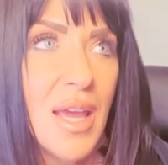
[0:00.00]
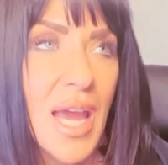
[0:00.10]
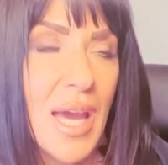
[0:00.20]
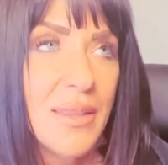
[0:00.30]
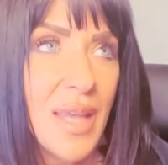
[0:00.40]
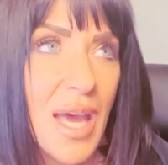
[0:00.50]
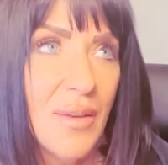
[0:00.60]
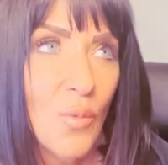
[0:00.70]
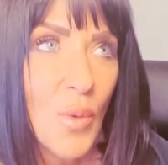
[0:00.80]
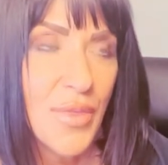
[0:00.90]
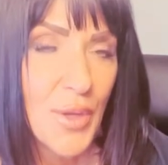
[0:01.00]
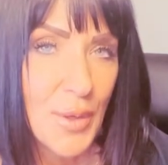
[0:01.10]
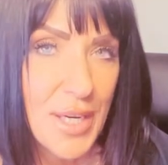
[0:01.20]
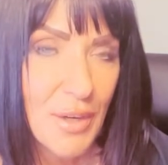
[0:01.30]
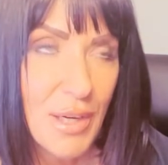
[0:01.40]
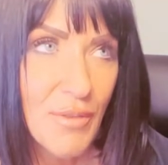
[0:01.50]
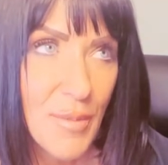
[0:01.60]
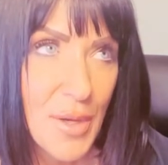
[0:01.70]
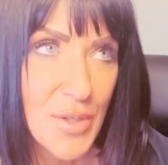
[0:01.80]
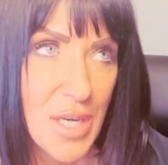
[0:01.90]
and and what they're hearing from
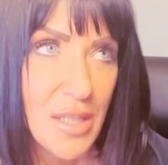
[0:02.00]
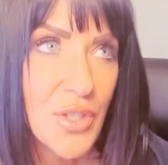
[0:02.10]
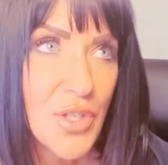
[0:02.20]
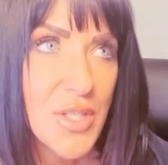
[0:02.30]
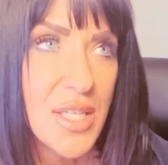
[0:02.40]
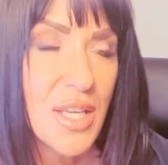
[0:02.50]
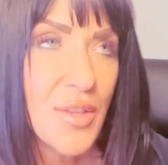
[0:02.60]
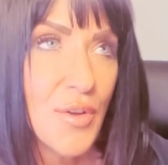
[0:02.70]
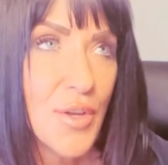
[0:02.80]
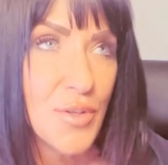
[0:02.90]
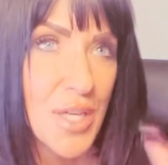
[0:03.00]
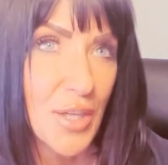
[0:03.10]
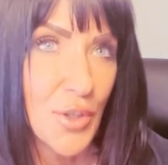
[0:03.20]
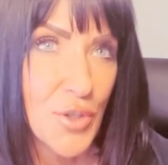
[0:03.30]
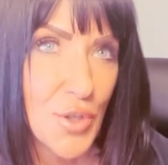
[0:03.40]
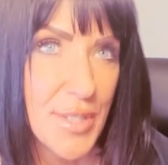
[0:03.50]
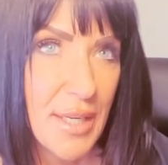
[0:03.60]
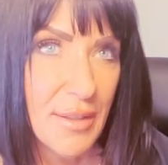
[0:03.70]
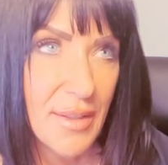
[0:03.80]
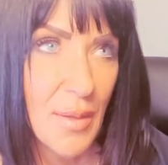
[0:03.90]
their doctors either their doctors are
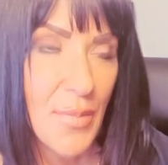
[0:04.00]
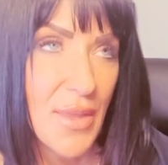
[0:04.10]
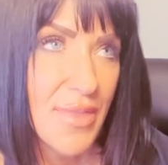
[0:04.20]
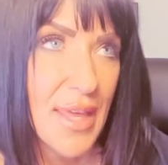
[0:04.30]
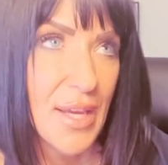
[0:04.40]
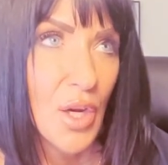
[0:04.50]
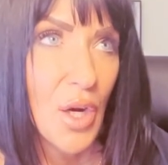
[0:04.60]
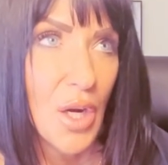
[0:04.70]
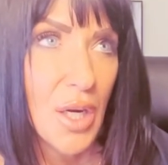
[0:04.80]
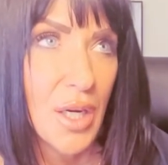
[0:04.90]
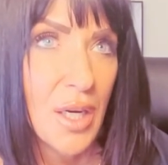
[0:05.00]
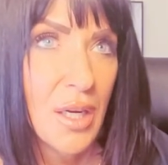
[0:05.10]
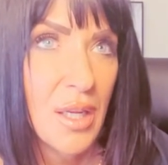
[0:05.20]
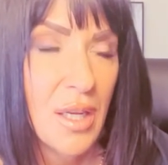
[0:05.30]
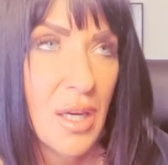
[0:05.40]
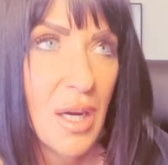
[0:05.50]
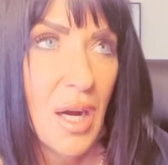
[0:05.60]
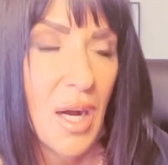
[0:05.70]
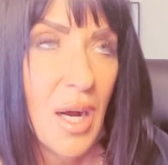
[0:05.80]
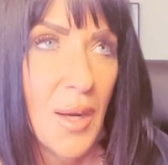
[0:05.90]
telling them that they are
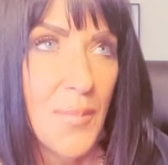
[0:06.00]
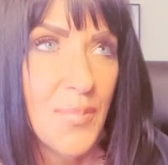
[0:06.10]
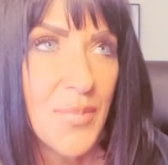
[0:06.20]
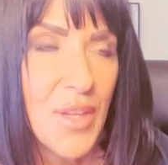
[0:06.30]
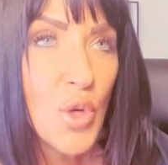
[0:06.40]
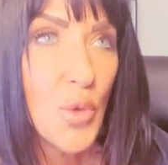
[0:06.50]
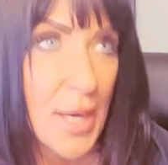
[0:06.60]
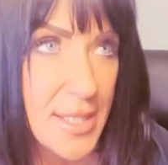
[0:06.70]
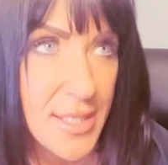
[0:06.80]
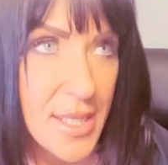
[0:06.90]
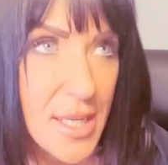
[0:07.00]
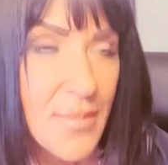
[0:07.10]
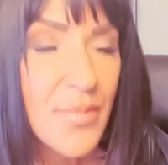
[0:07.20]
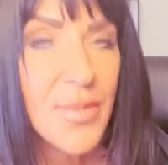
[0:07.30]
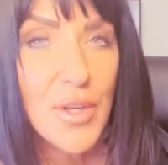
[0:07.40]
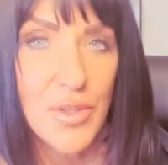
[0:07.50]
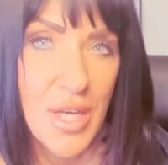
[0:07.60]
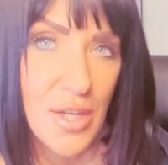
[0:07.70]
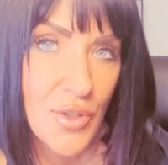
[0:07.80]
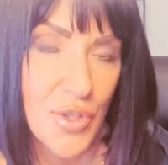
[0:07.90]
um, crazy their
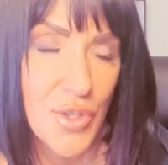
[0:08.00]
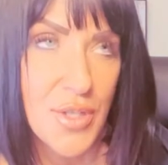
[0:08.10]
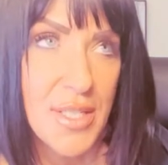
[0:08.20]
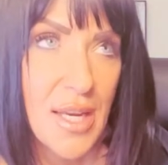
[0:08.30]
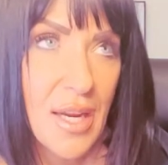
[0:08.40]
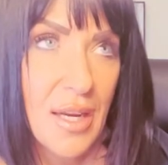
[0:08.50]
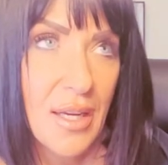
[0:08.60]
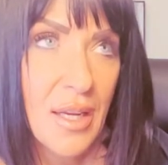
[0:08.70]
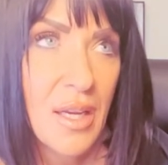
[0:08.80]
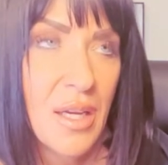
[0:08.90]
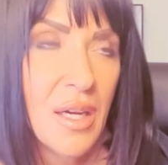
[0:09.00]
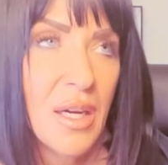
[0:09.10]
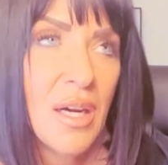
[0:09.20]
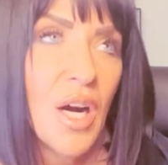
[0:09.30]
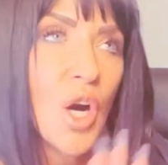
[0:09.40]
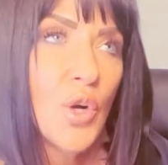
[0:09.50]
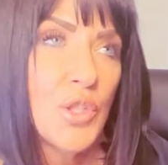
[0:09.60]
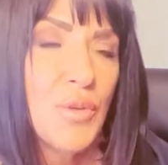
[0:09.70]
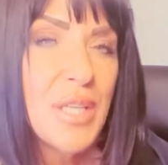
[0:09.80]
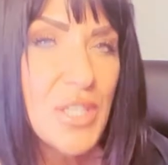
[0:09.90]
doctors are saying oh
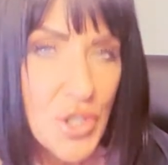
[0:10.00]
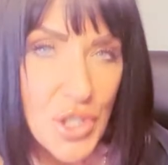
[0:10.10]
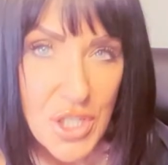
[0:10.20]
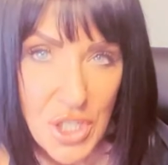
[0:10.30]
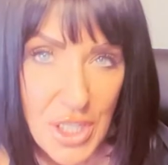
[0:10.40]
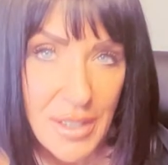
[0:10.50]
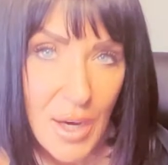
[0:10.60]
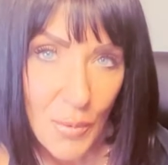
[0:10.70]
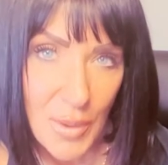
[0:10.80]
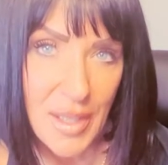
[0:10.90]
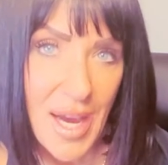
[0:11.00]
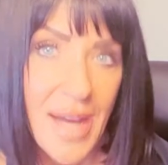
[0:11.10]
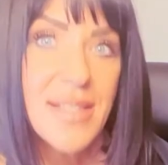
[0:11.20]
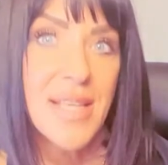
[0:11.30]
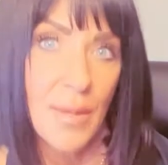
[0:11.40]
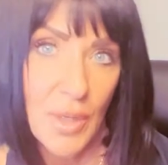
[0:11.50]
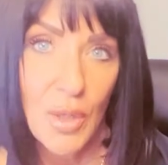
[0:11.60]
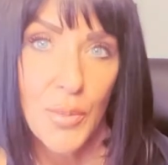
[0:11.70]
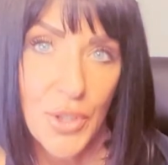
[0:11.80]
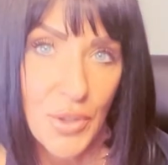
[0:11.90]
you need to just chill out and relax i'm going to
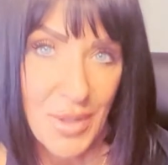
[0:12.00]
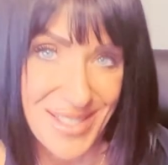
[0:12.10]
put you on